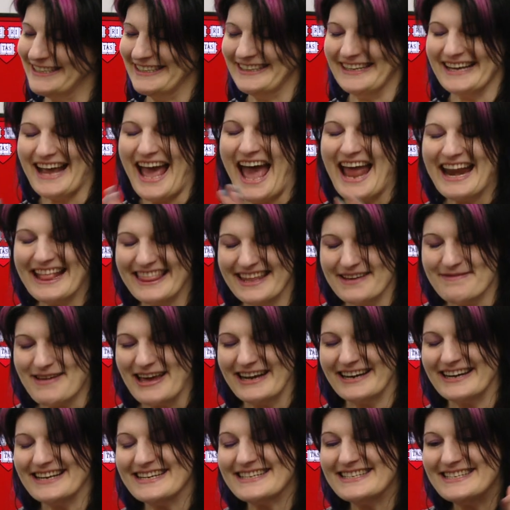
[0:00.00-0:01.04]
I didn't like anything
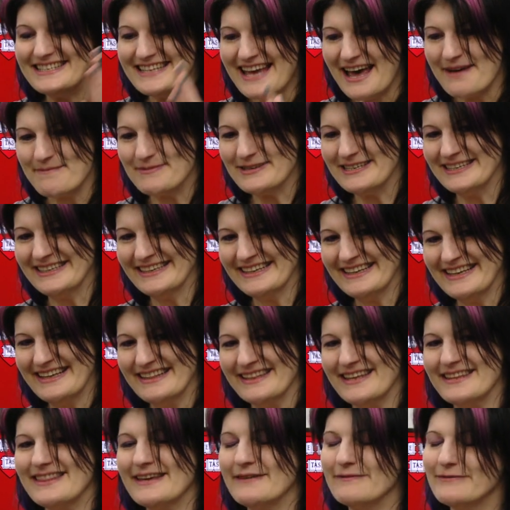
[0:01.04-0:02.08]
about it except
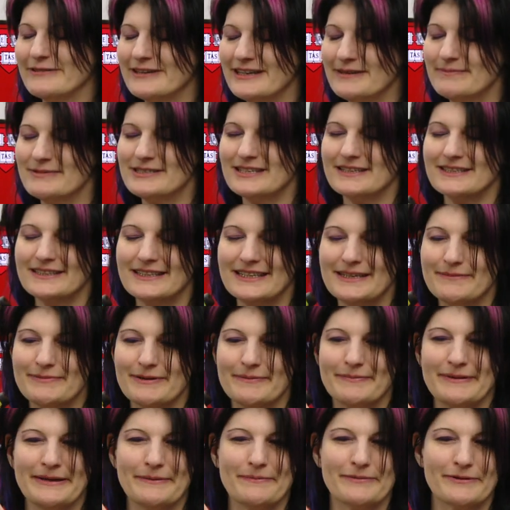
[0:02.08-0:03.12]
that they very bizarrely
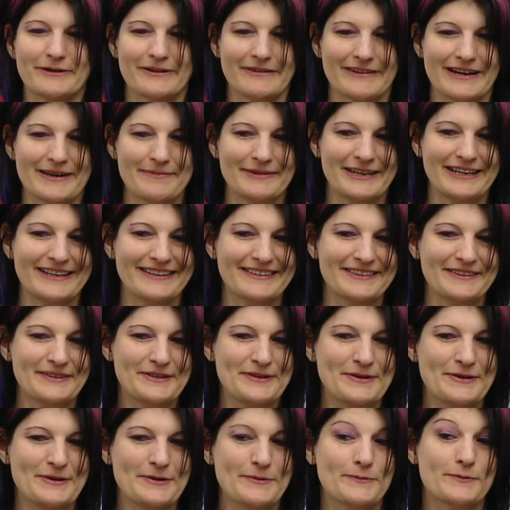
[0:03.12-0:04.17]
put me programming
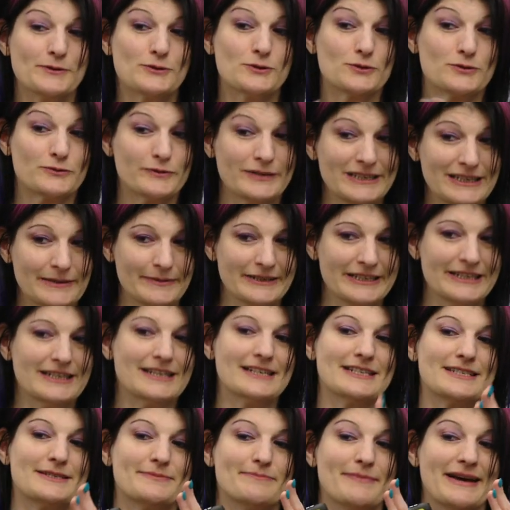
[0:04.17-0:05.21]
which was really weird
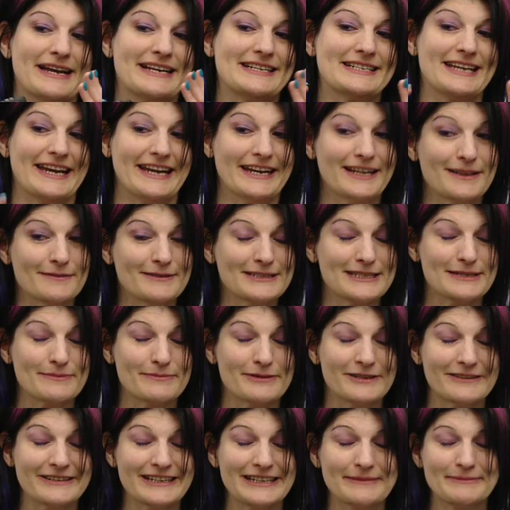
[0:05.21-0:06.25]
because my title wasn't
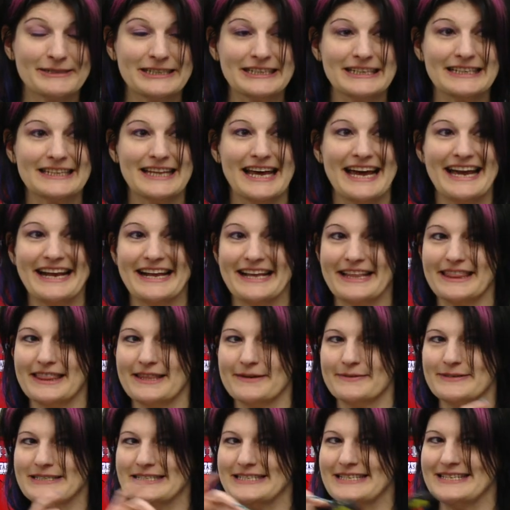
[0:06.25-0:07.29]
programmer. Like,
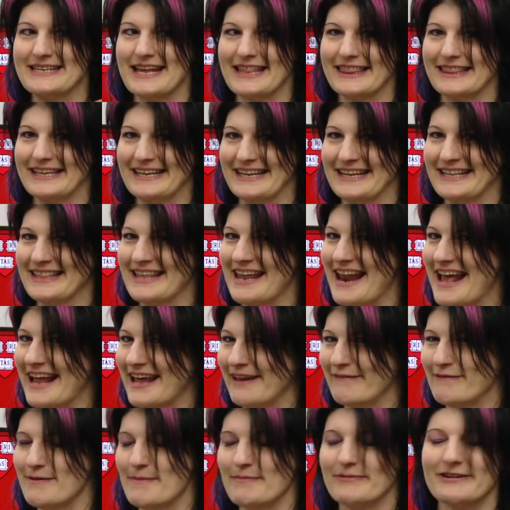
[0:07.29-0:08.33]
there was nothing that I
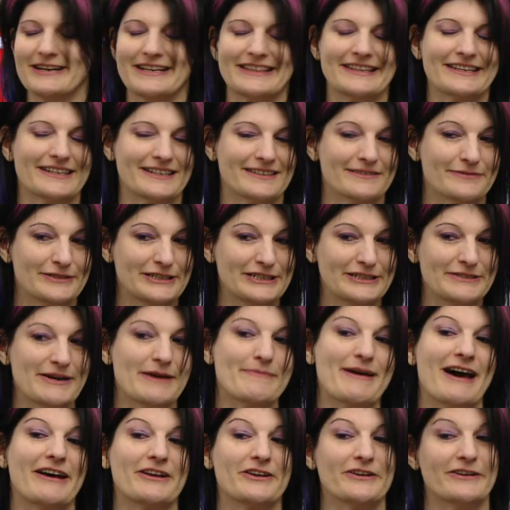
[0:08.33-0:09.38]
can remember in the interview
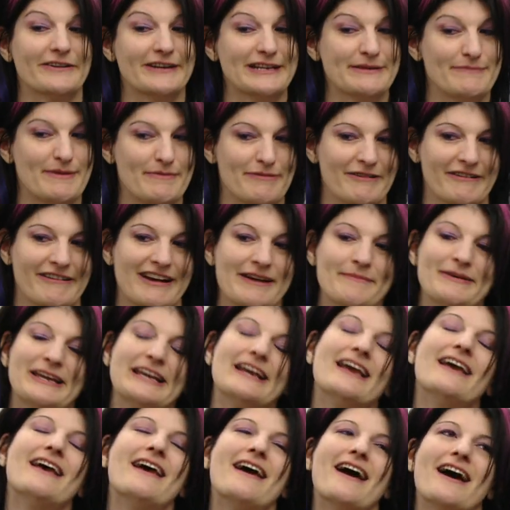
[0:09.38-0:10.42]
about you're going to be
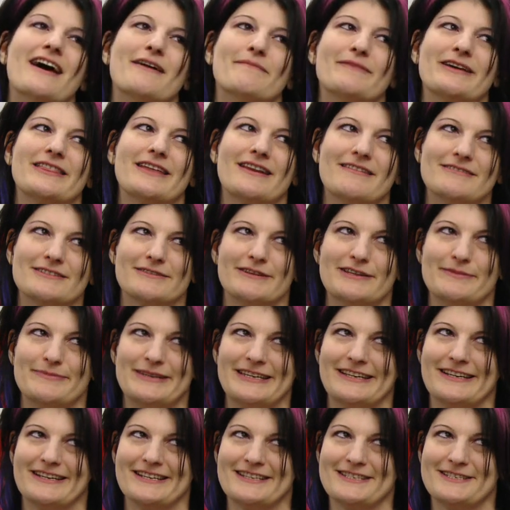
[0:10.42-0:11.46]
programming. Um, I thought I was going to
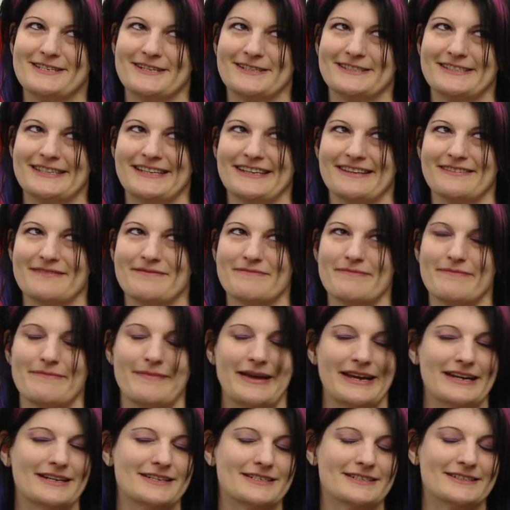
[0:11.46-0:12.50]
be consulting
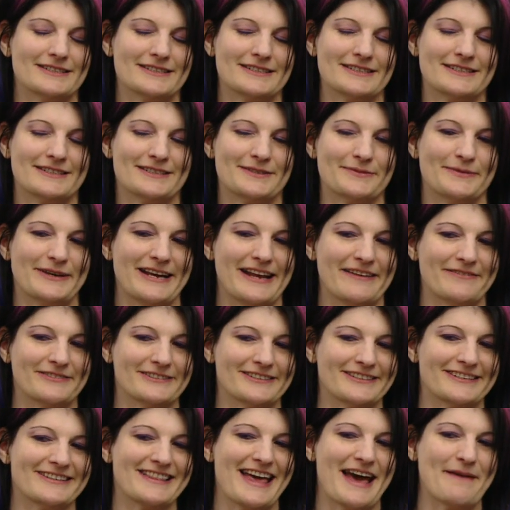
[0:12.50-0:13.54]
managers,
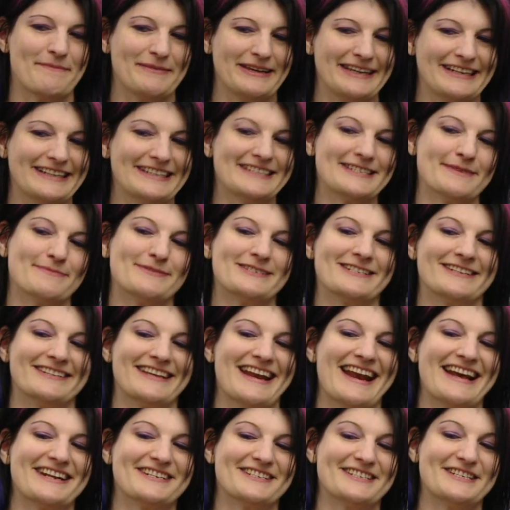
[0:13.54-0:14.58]
whatever that means. I'm still
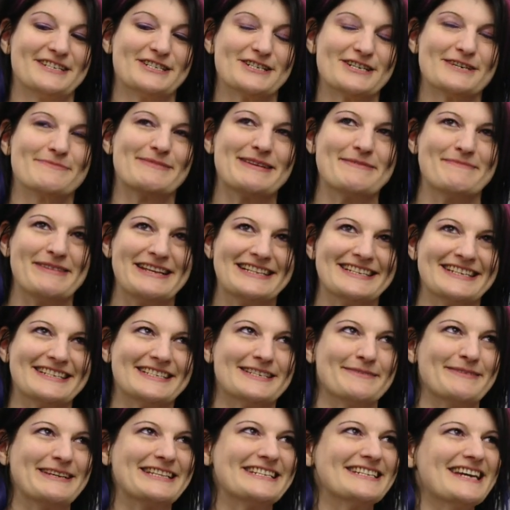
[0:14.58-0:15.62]
not actually sure, but it made sense
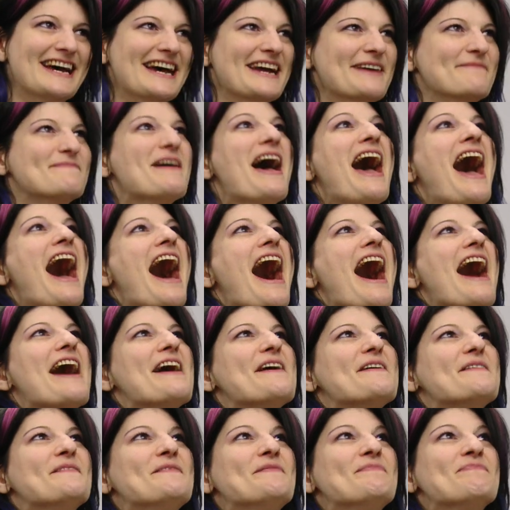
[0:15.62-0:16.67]
to me at the time.
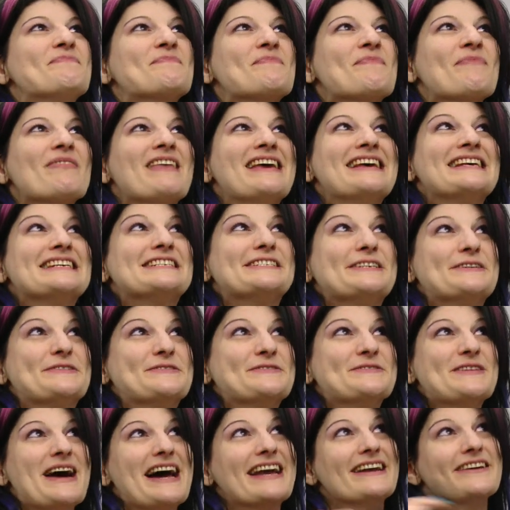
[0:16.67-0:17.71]
Um,
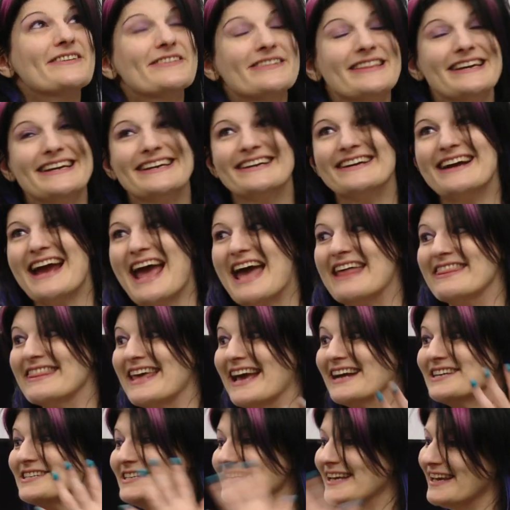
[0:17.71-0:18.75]
so I go there, and they
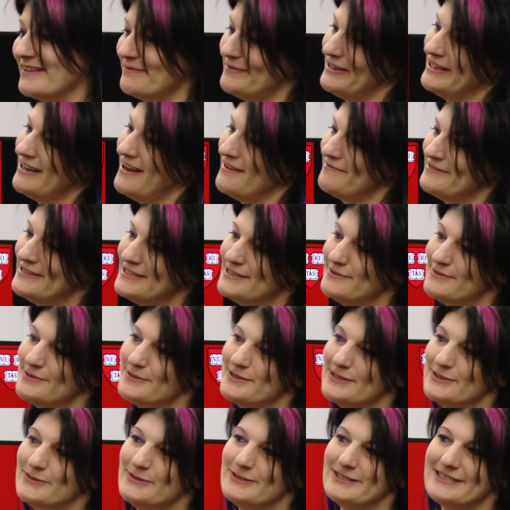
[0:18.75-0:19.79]
actually gave me an office, which
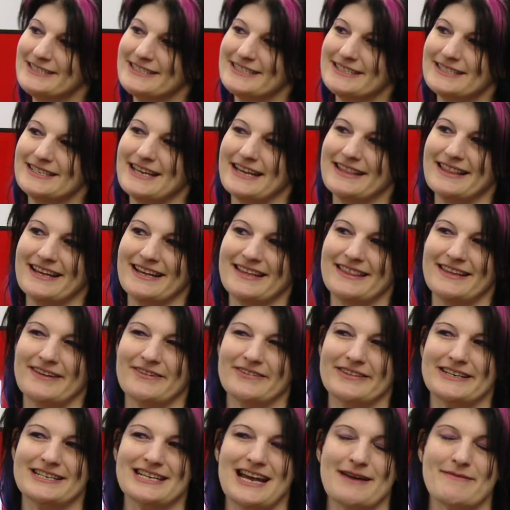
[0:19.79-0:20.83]
was cool because I think the
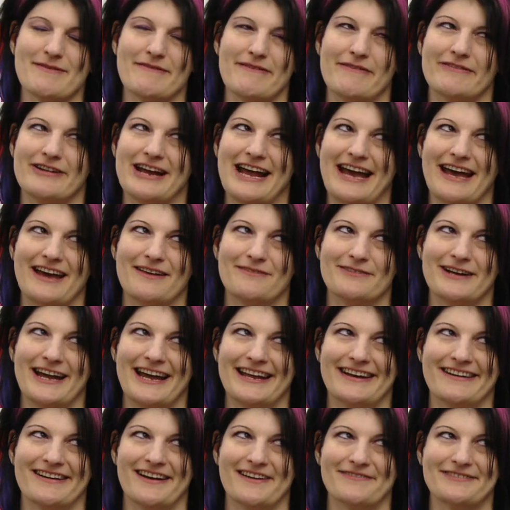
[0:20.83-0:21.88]
only job I've ever had where I
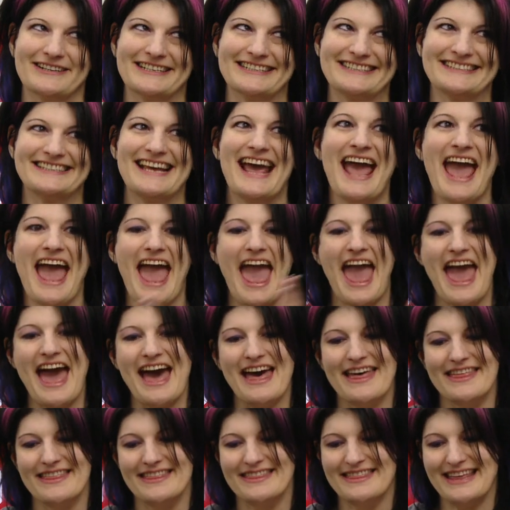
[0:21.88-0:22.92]
had an office.
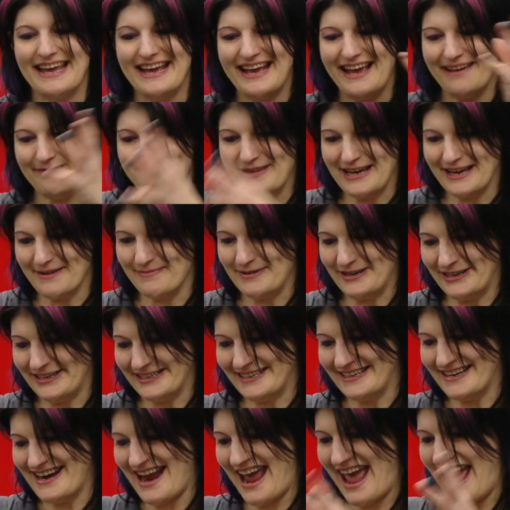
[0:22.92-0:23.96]
And they gave me a
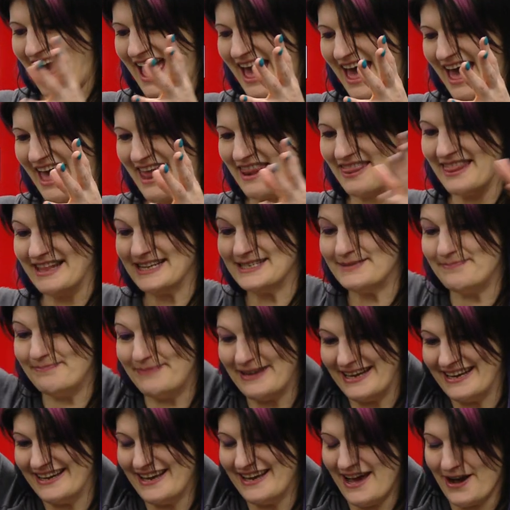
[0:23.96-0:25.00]
computer and this
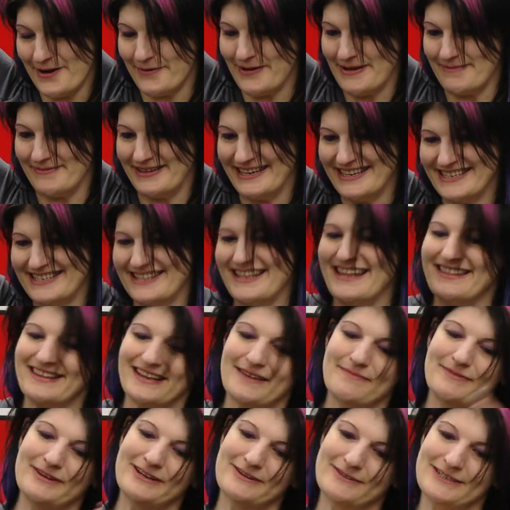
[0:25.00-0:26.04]
big equipment that the
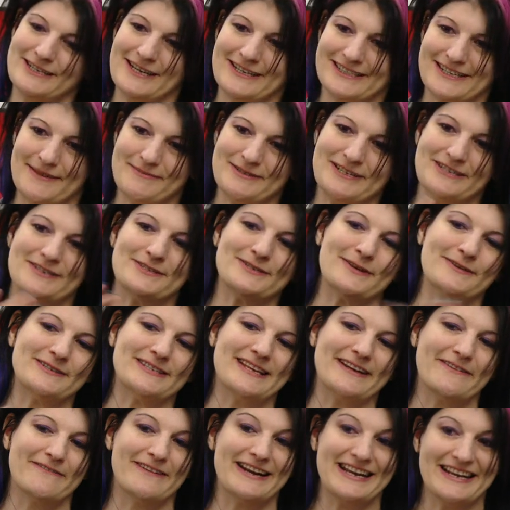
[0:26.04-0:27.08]
computer was hooked up to. So I was
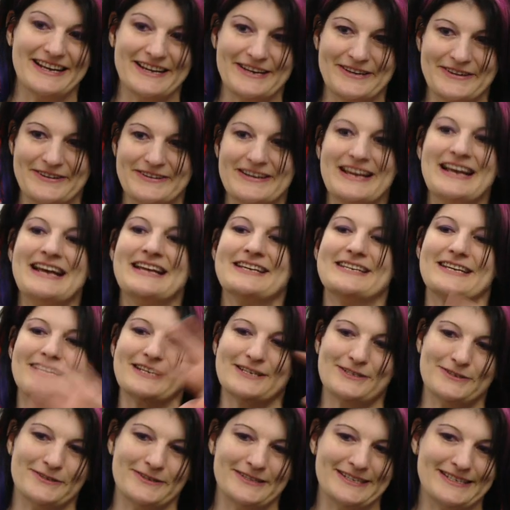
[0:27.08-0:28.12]
like writing code to
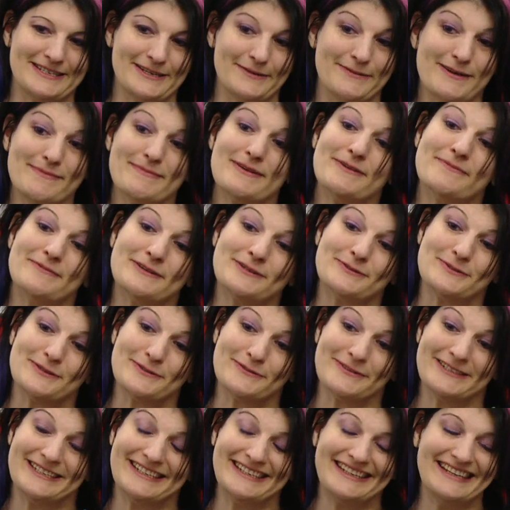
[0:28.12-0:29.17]
control this equipment, which was
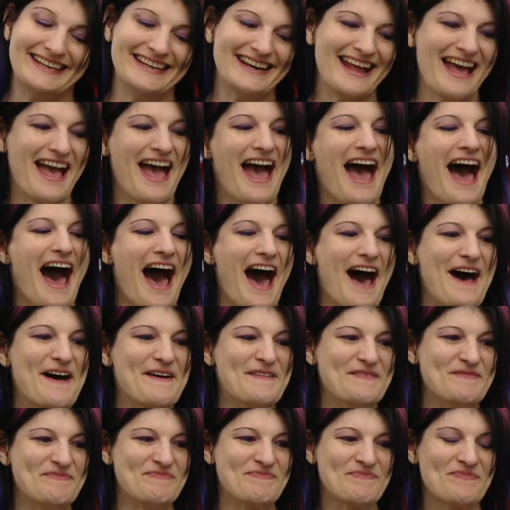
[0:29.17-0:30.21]
really neat.
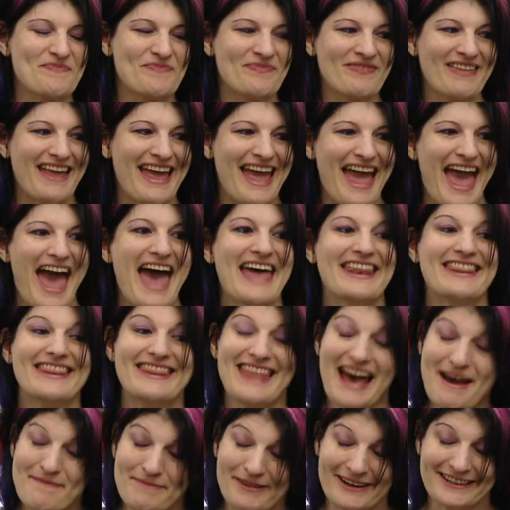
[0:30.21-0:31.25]
Um, and
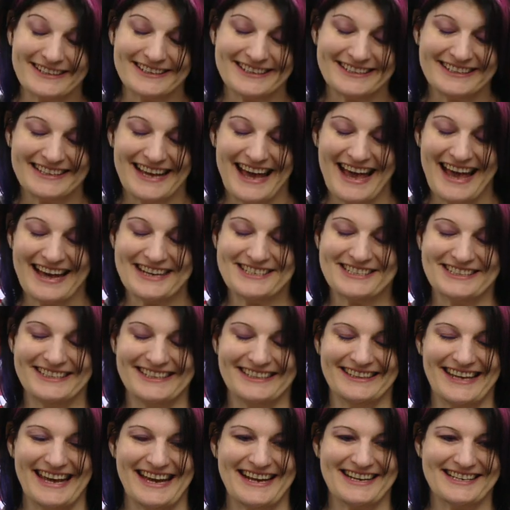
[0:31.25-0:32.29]
that part I actually
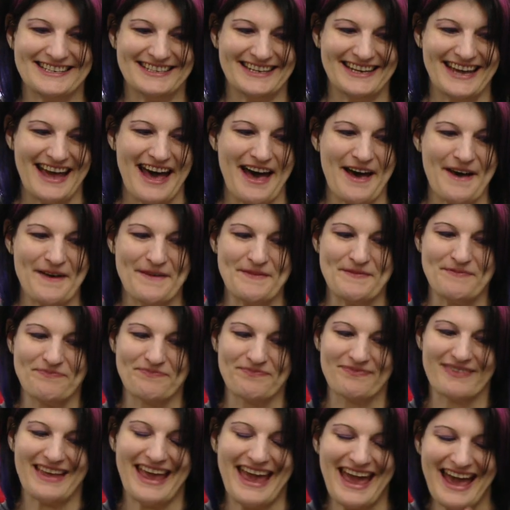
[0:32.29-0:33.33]
liked. Um,
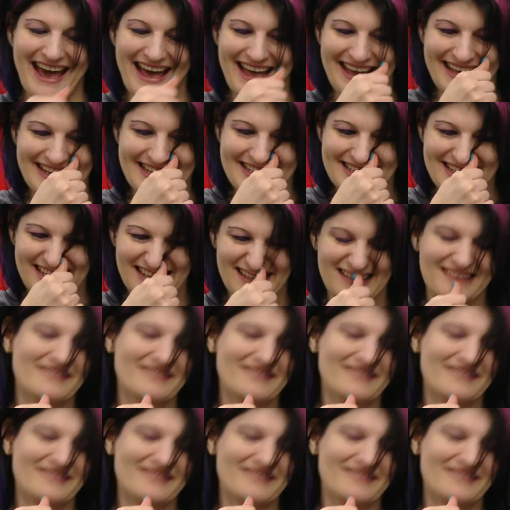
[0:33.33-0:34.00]
and